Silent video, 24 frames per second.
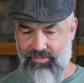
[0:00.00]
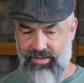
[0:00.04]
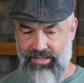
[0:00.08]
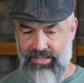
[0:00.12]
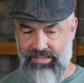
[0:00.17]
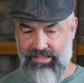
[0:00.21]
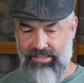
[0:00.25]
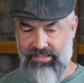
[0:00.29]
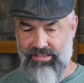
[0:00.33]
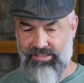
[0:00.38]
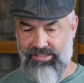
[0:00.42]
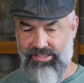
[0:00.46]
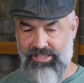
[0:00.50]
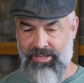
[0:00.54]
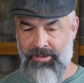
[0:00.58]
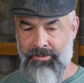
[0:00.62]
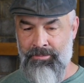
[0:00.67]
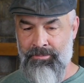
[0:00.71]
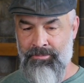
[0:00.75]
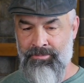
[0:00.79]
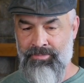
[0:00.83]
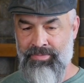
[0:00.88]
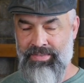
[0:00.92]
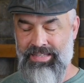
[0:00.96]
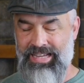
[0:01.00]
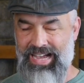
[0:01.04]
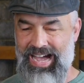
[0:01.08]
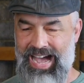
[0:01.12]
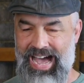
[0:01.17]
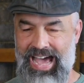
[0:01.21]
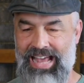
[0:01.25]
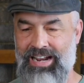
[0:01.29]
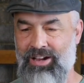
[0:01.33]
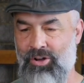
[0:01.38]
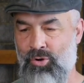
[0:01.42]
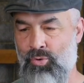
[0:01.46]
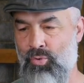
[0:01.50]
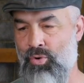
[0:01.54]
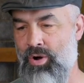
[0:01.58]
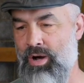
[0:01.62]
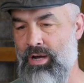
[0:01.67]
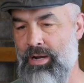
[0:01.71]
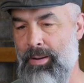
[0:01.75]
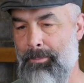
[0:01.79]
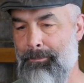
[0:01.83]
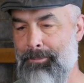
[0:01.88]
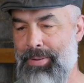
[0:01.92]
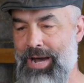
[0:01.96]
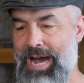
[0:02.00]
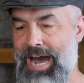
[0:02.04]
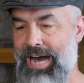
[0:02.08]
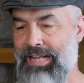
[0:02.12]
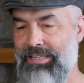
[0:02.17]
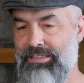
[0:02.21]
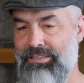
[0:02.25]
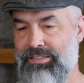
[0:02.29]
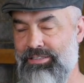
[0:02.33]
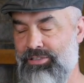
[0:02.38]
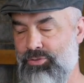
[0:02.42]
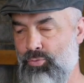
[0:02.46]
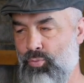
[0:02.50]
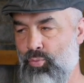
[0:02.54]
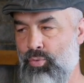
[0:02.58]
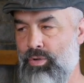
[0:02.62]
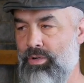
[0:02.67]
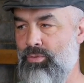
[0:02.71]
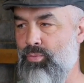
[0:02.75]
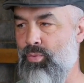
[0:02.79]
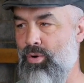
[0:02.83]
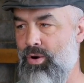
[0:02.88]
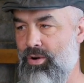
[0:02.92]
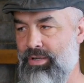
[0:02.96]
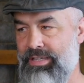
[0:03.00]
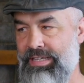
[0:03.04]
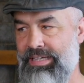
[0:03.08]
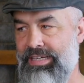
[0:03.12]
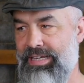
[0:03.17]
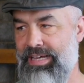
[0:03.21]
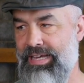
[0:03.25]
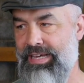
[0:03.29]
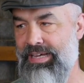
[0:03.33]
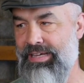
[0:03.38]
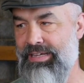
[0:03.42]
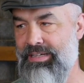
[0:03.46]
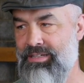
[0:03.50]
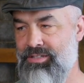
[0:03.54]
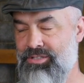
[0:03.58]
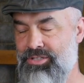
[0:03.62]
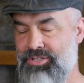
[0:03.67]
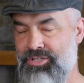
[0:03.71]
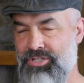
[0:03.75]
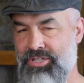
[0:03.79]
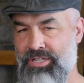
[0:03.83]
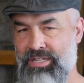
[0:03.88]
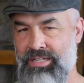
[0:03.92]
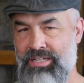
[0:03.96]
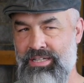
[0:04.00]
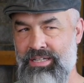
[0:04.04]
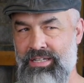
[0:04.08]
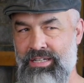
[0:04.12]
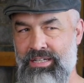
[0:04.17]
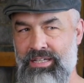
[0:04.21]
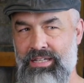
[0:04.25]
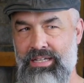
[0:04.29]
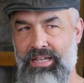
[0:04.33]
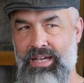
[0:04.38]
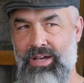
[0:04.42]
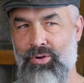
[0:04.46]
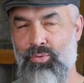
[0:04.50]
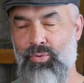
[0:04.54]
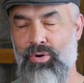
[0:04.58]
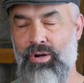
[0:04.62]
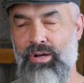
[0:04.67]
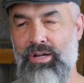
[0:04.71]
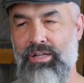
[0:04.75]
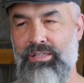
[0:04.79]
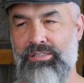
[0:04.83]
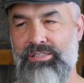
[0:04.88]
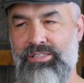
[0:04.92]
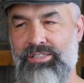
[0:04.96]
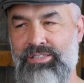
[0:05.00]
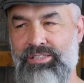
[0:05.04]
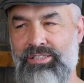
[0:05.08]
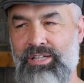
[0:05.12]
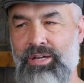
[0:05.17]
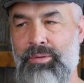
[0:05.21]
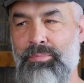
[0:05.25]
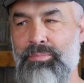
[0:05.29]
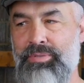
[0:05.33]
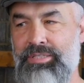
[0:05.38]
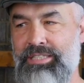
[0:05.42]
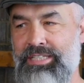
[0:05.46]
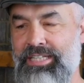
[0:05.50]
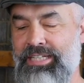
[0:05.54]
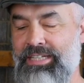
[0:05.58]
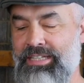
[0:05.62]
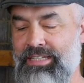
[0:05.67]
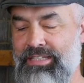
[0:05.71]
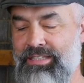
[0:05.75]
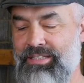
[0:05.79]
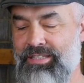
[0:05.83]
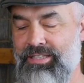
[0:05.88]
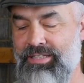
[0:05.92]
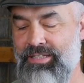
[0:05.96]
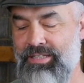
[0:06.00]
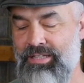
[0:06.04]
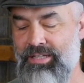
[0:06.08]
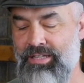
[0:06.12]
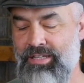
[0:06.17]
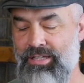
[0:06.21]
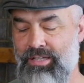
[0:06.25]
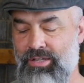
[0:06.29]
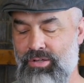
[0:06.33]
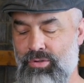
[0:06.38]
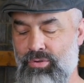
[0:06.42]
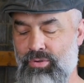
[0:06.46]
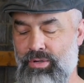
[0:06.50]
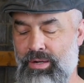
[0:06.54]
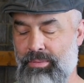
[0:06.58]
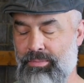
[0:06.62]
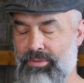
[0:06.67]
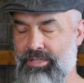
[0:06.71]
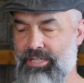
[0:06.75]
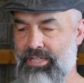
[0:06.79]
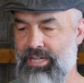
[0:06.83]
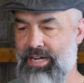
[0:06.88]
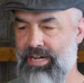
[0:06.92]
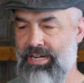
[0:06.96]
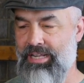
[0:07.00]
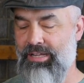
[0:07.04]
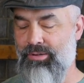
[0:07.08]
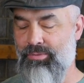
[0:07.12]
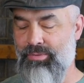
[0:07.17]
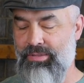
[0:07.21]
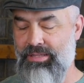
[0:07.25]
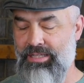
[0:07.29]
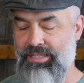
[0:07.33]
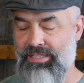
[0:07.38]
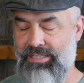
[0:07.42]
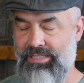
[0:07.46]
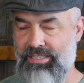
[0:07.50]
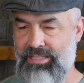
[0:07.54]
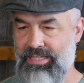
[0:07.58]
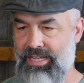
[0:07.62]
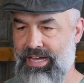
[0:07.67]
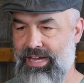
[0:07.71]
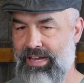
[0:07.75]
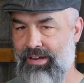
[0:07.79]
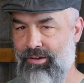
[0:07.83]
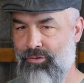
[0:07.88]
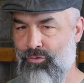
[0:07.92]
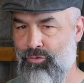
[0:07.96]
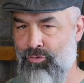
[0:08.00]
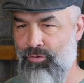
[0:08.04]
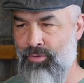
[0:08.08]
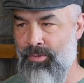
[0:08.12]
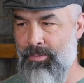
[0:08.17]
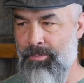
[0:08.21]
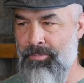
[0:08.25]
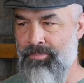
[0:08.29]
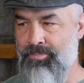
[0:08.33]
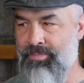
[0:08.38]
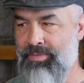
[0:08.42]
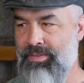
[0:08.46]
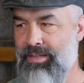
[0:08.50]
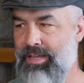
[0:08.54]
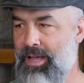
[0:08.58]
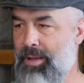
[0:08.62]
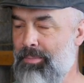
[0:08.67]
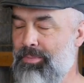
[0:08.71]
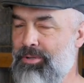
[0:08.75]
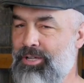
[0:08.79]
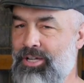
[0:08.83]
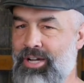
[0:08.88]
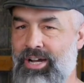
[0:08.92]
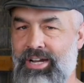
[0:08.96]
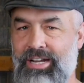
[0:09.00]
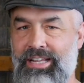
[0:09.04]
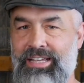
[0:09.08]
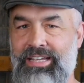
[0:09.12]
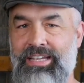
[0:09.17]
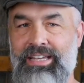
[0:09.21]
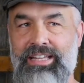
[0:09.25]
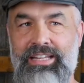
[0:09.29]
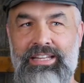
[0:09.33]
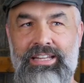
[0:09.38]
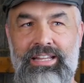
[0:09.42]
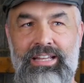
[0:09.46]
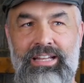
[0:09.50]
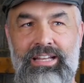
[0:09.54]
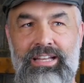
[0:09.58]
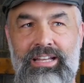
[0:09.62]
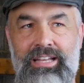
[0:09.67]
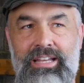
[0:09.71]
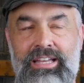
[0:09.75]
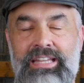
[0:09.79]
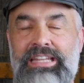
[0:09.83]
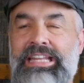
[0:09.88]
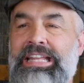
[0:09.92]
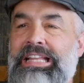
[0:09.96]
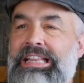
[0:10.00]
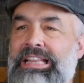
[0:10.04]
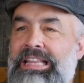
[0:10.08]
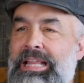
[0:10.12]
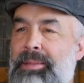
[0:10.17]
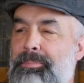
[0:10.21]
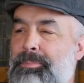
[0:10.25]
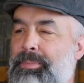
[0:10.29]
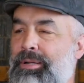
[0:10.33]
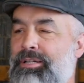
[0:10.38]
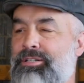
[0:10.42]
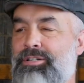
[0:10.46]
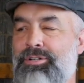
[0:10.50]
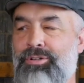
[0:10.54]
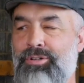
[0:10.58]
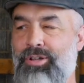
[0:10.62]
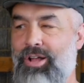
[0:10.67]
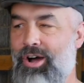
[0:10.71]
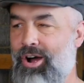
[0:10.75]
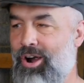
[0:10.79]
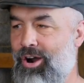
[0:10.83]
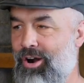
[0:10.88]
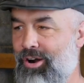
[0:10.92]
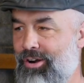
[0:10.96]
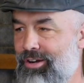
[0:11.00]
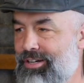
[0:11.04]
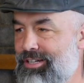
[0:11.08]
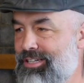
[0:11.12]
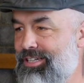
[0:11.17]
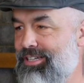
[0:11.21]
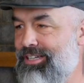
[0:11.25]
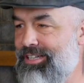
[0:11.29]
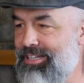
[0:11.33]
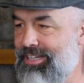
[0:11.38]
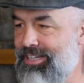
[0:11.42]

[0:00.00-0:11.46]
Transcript: is I don't want a polished woodworking edge. I want some teeth. When I'm cutting with this knife, I'm cutting in an elliptical arc,